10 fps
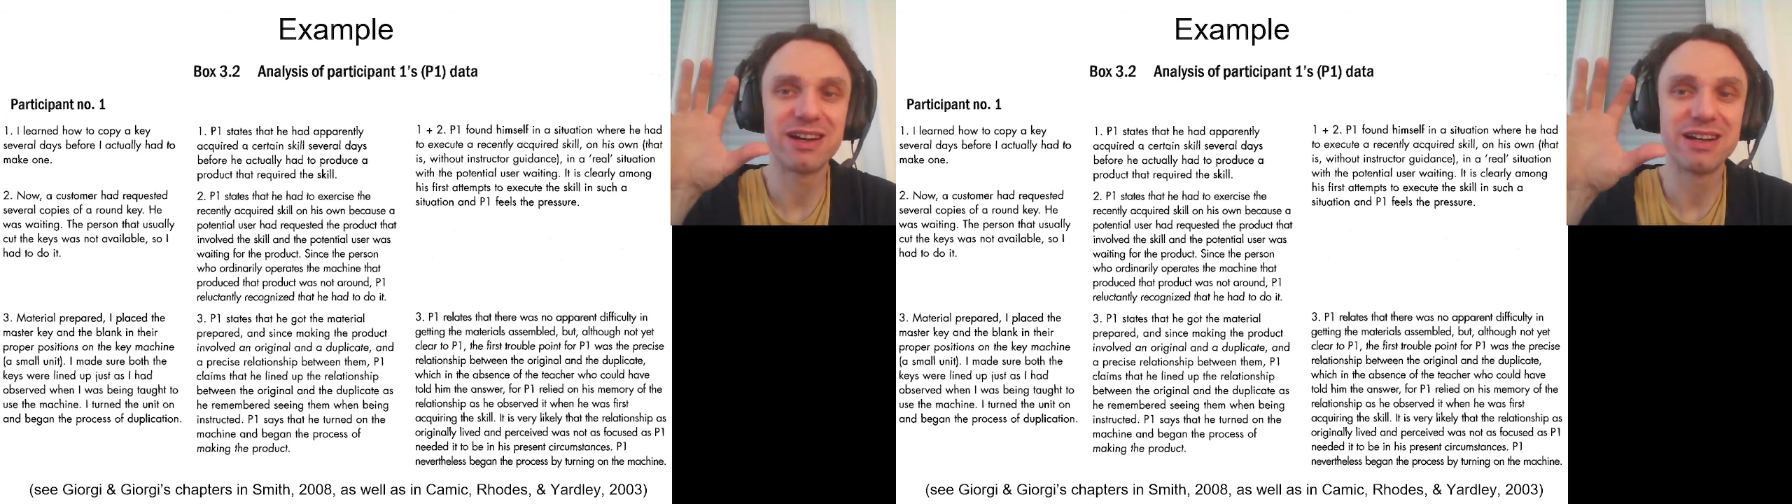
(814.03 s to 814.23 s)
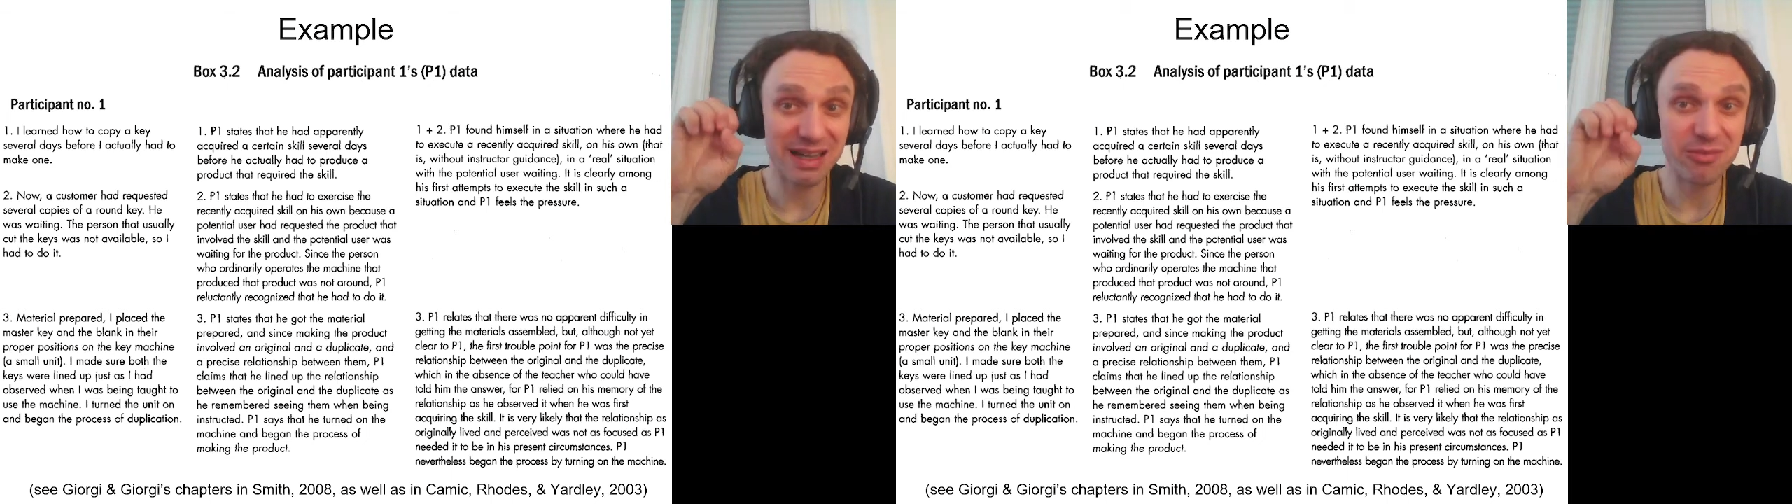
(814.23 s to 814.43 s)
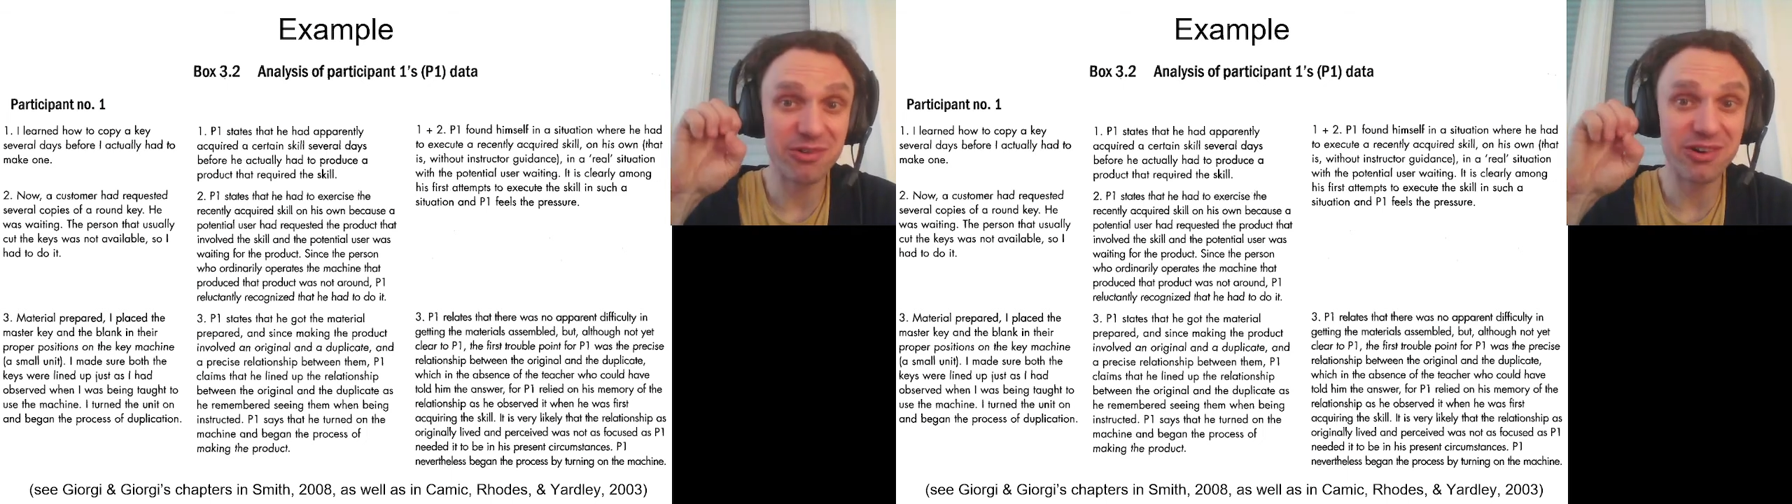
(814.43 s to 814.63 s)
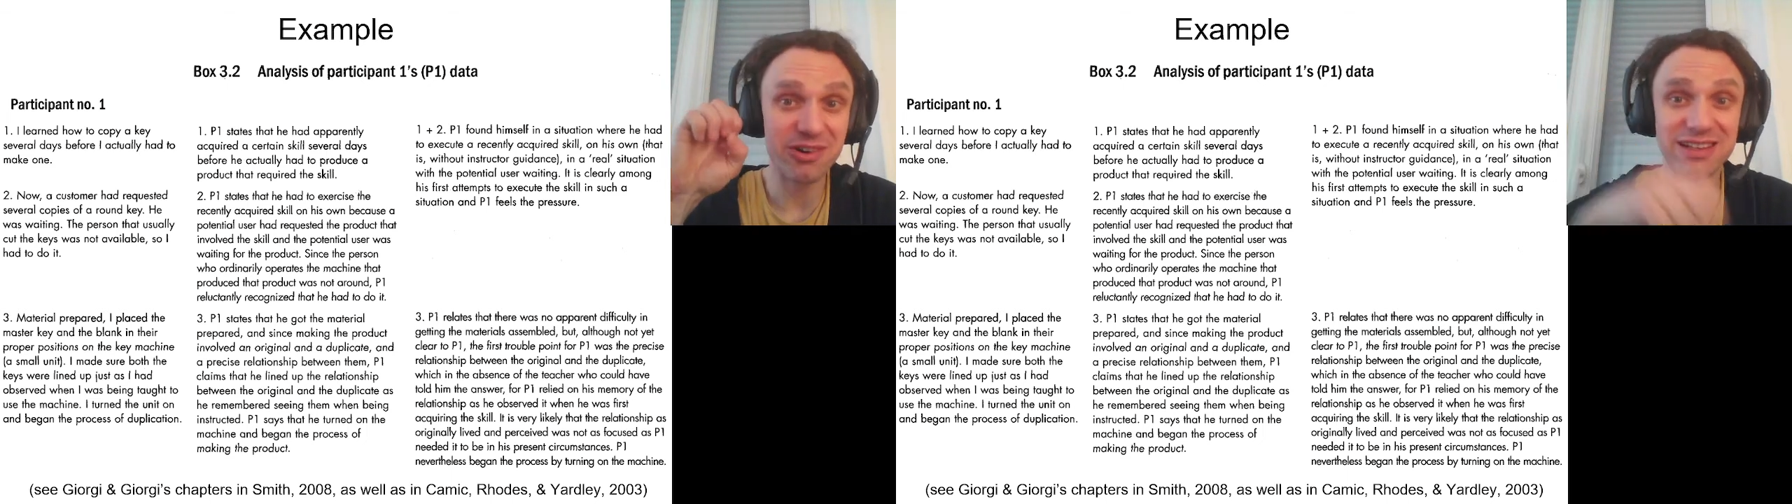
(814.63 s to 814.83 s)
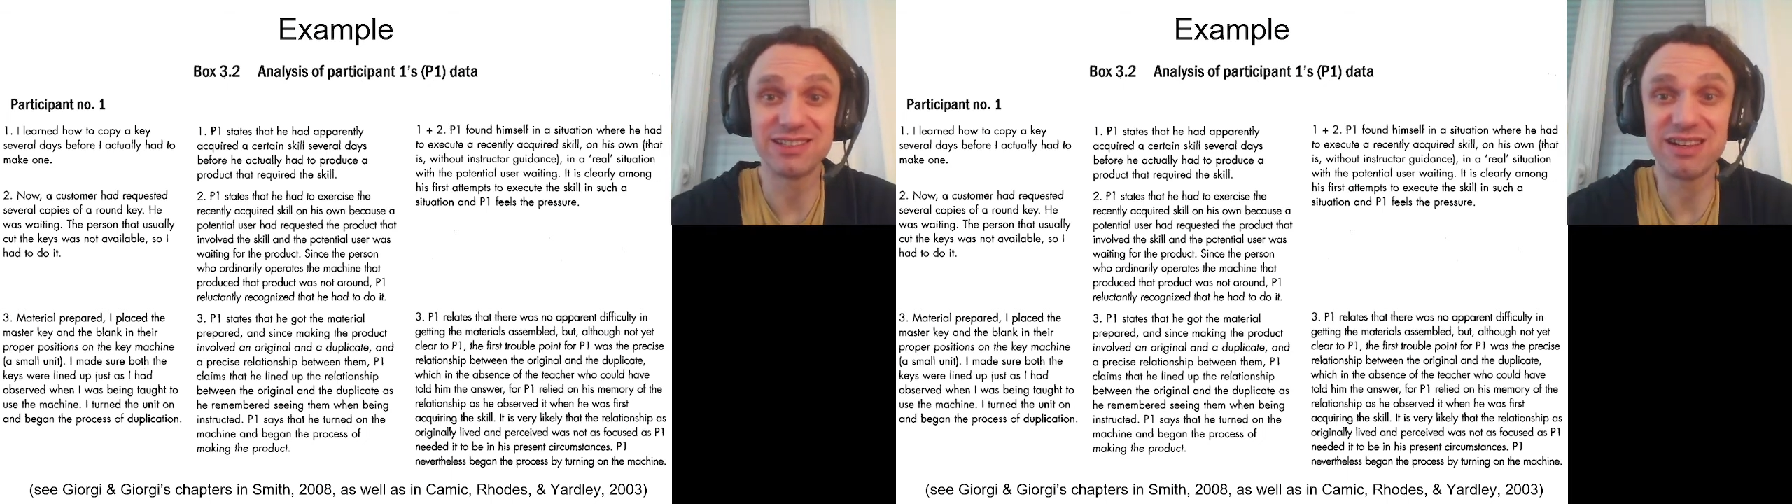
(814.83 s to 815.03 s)
summary
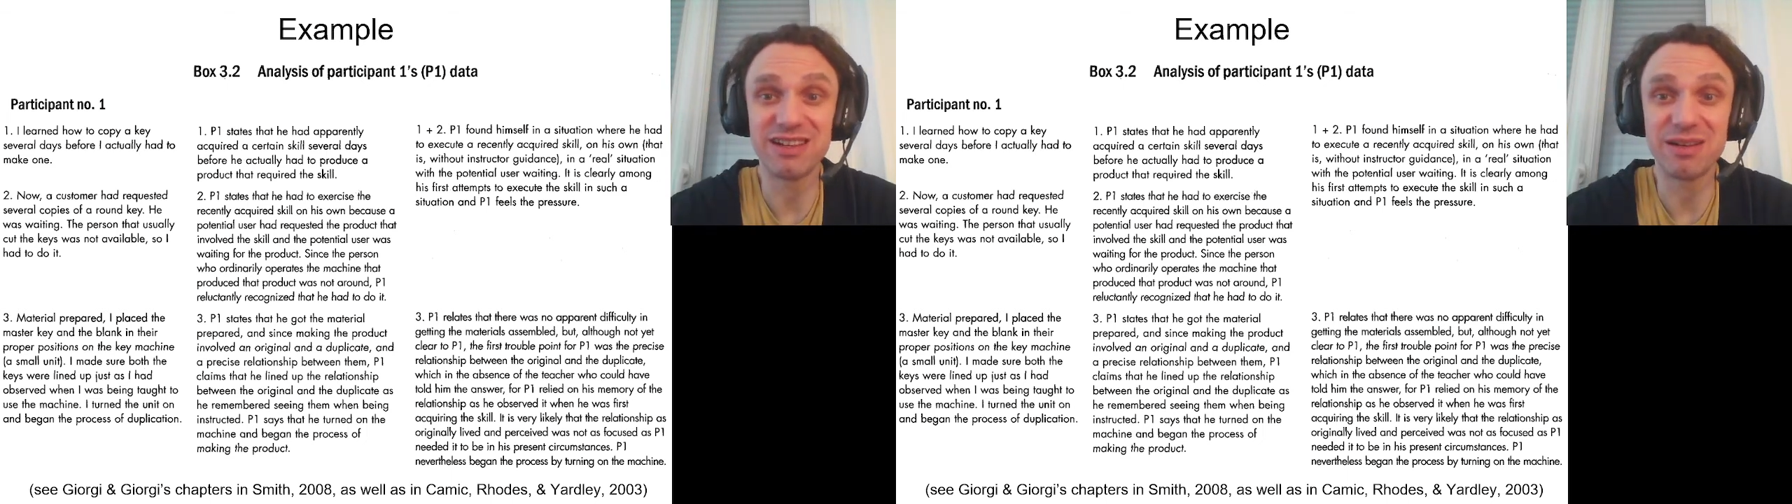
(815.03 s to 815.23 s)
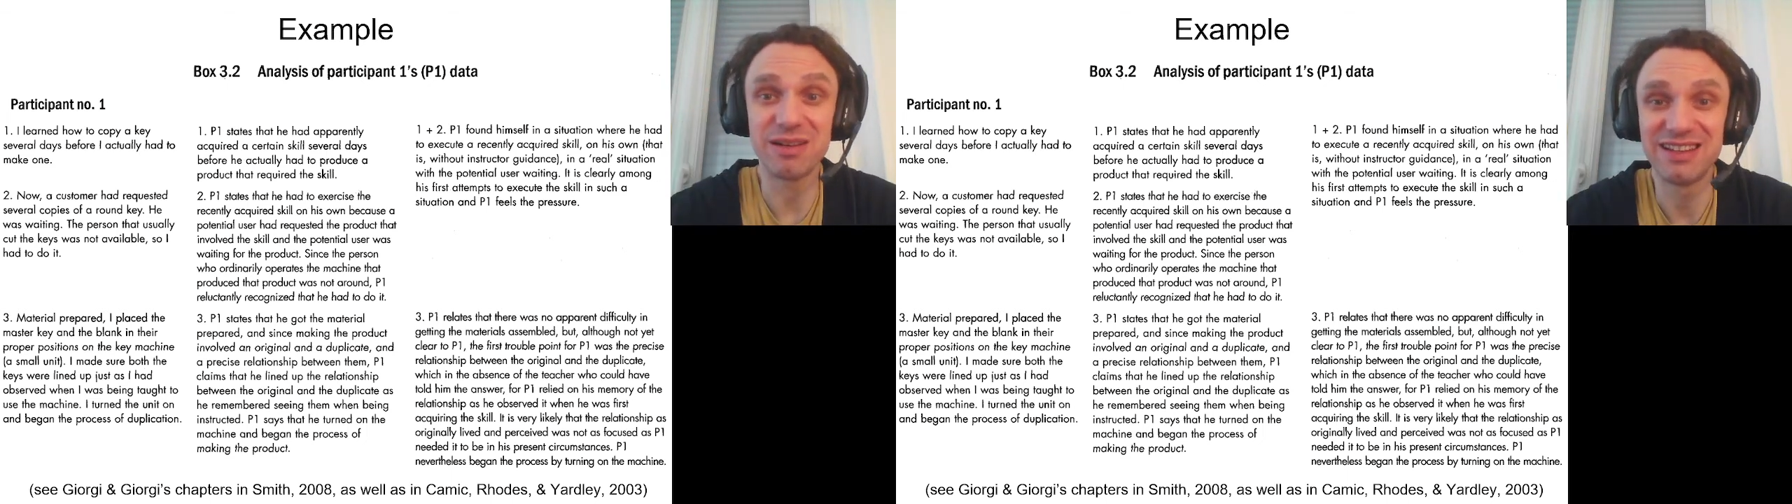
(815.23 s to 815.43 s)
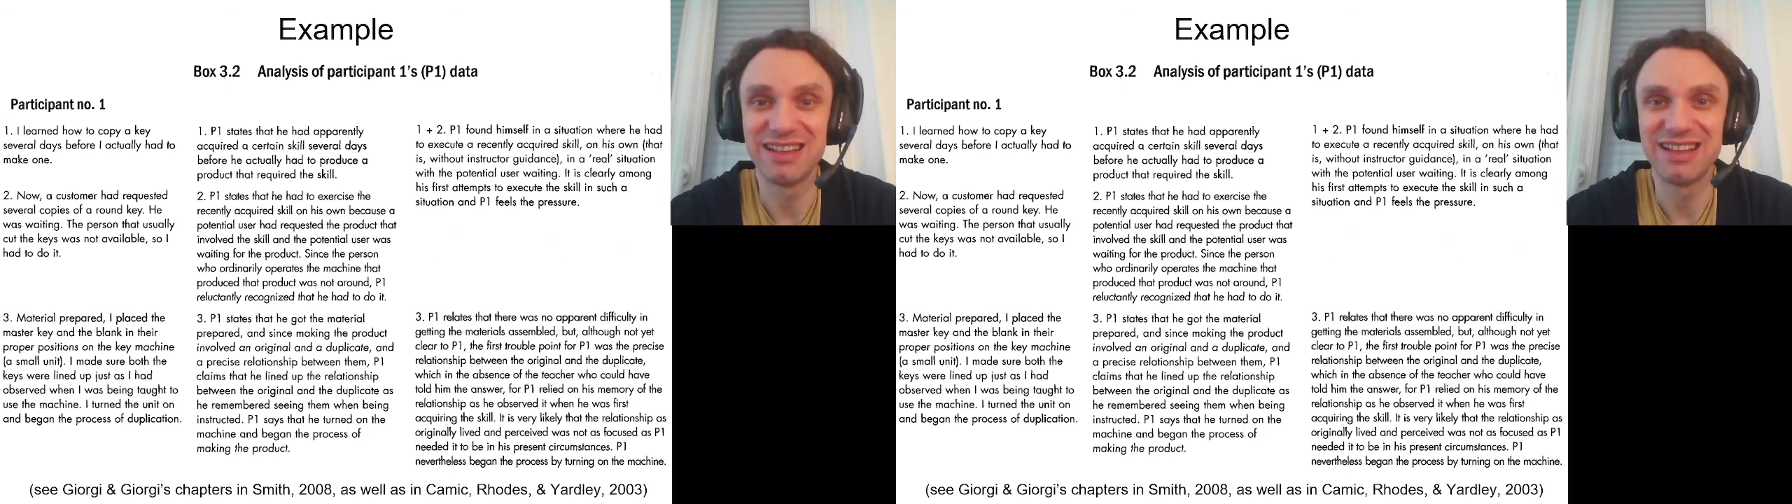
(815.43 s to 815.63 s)
description.